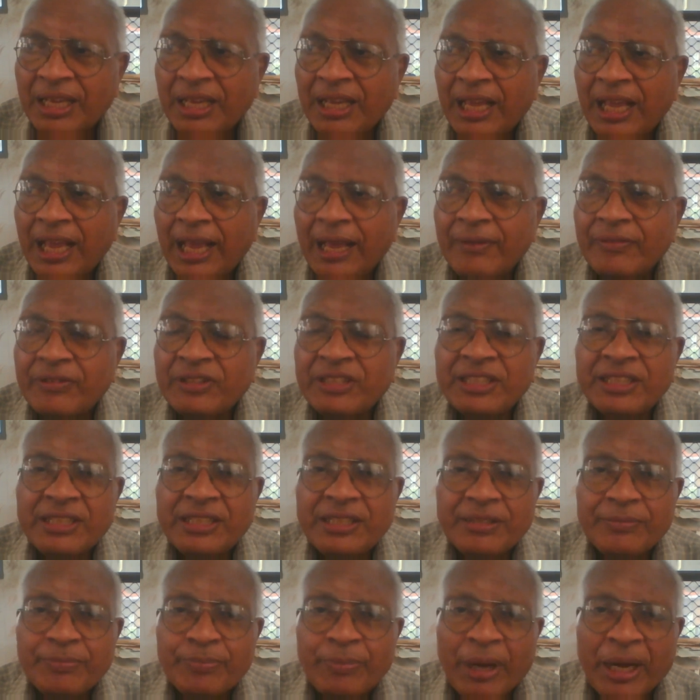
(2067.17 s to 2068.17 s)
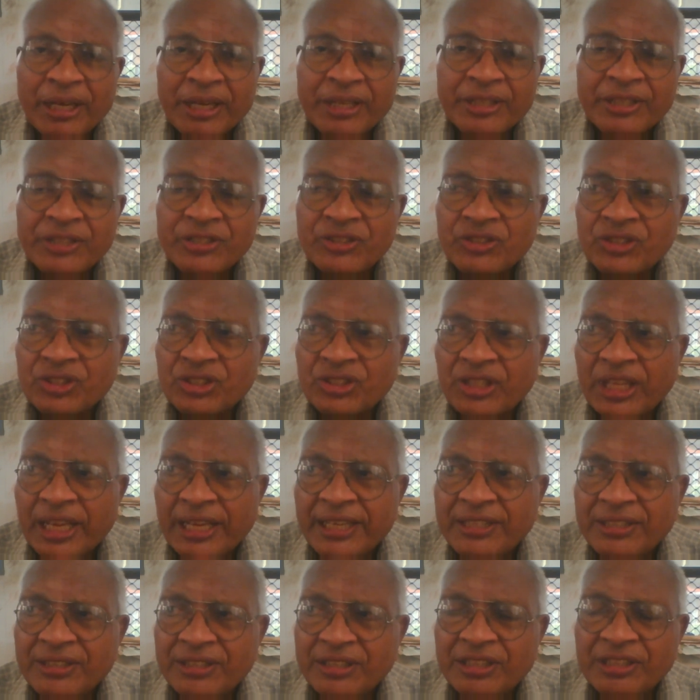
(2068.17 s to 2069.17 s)
Every part is
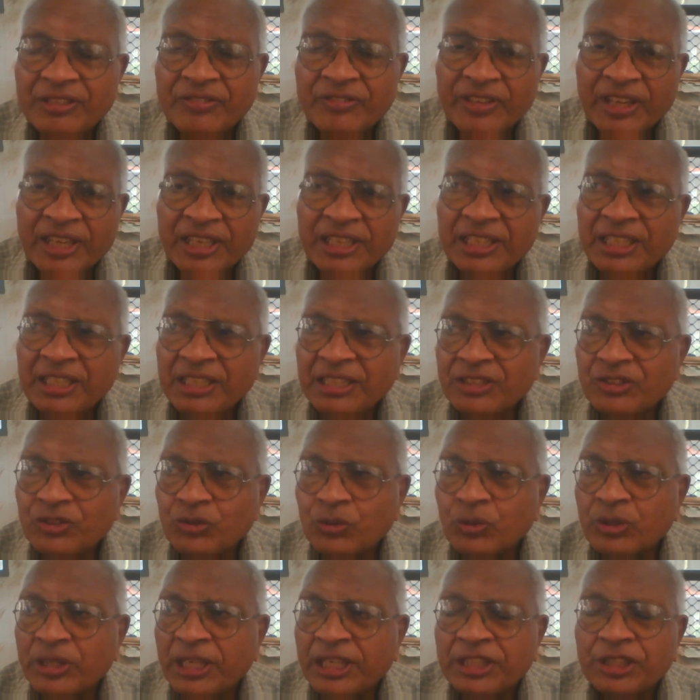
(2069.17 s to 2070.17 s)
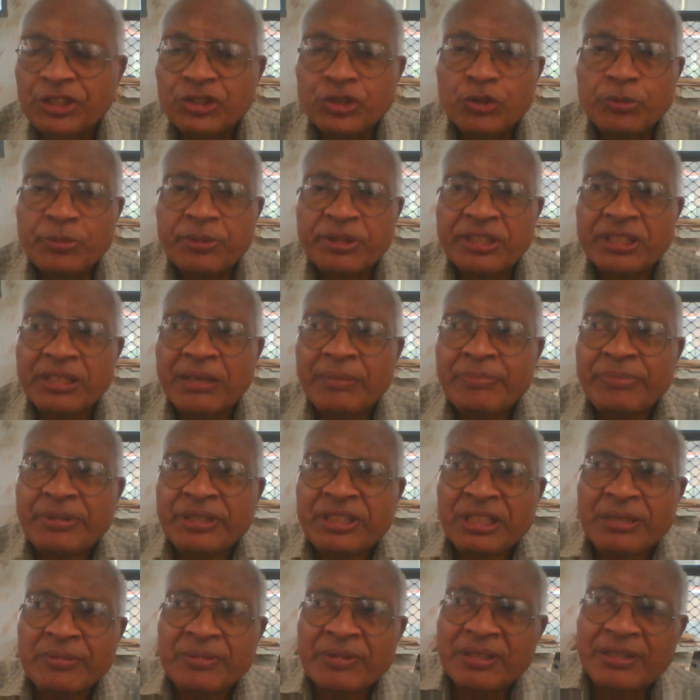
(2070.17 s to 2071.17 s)
designed differently so that it should be
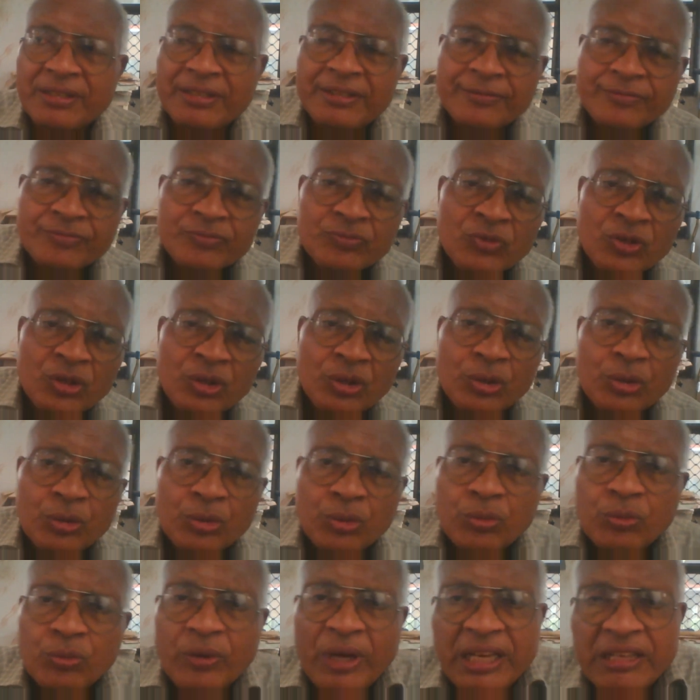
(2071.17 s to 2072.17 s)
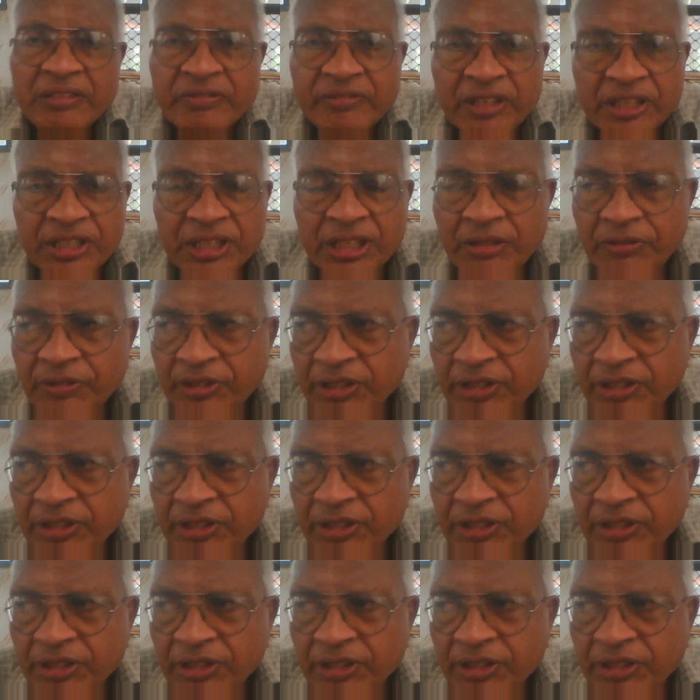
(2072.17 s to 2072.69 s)
compatible while working with